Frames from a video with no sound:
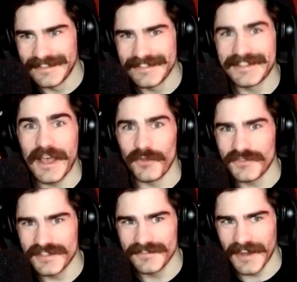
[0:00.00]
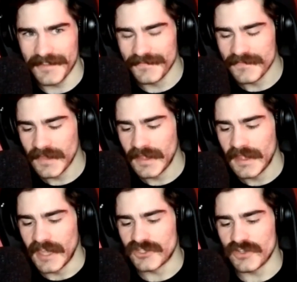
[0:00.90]
selves, right?
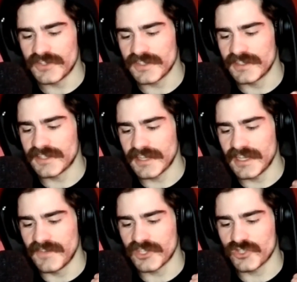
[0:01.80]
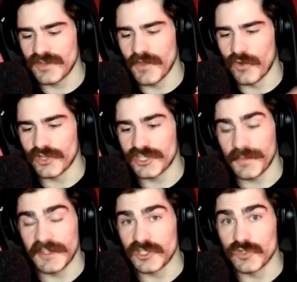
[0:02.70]
And so this idea of extreme
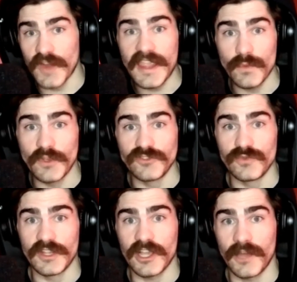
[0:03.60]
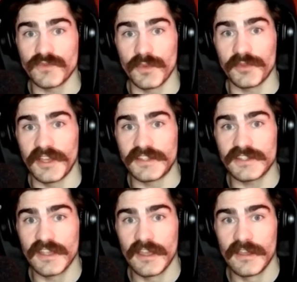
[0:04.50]
ownership is great when it comes from a
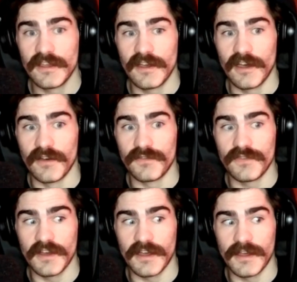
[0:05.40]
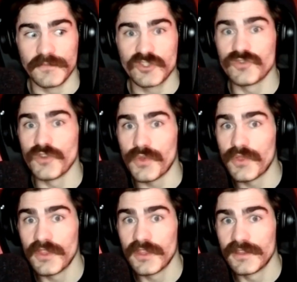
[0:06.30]
place of
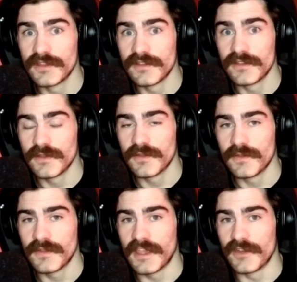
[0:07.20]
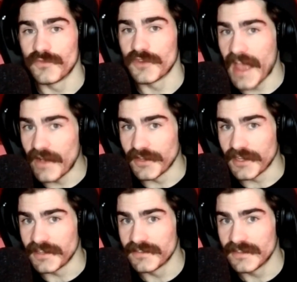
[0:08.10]
truth and
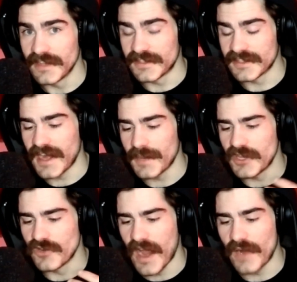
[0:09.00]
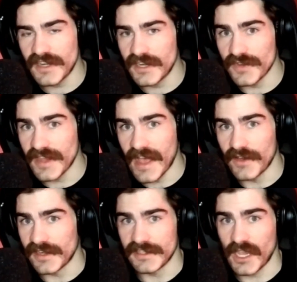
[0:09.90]
reality. It's got to be grounded in
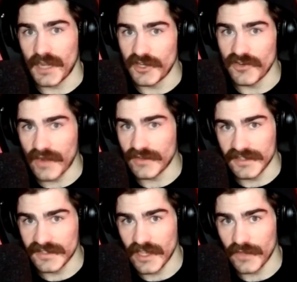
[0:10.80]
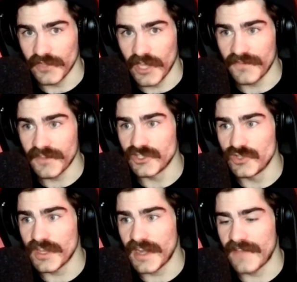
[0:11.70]
reality, and it's got to be grounded in self-love,
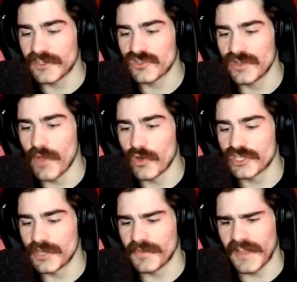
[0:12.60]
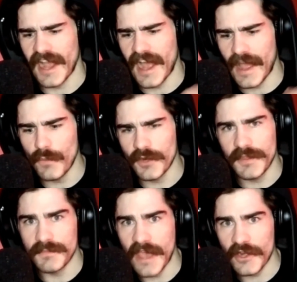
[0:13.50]
because you can have extreme ownership of like, I want to
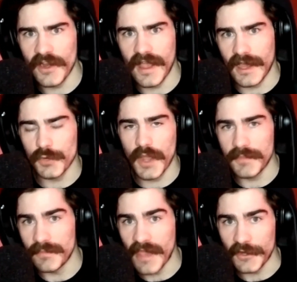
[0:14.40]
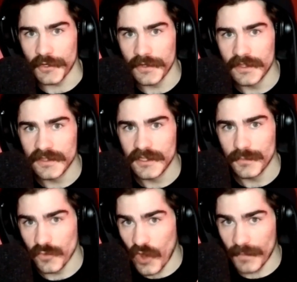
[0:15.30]
be better. How do I be better?
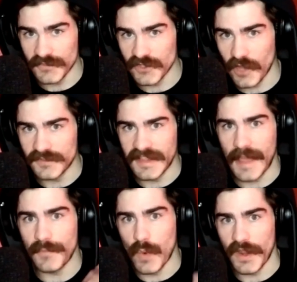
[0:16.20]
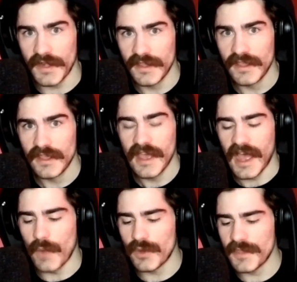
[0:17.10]
Problem solved to that point.
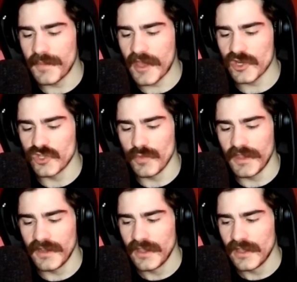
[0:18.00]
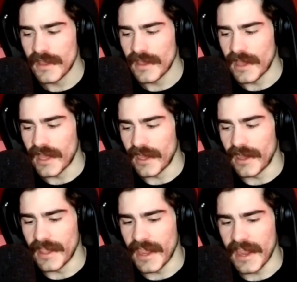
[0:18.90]
I want to be a better human,
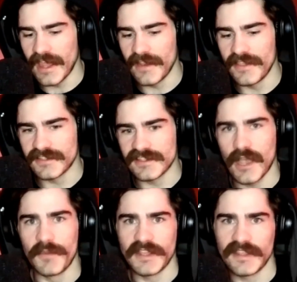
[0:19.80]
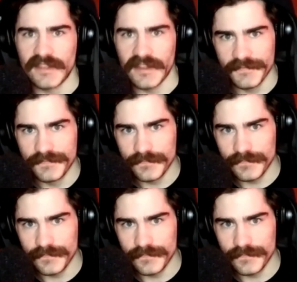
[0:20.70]
and this is how I'm going to get there.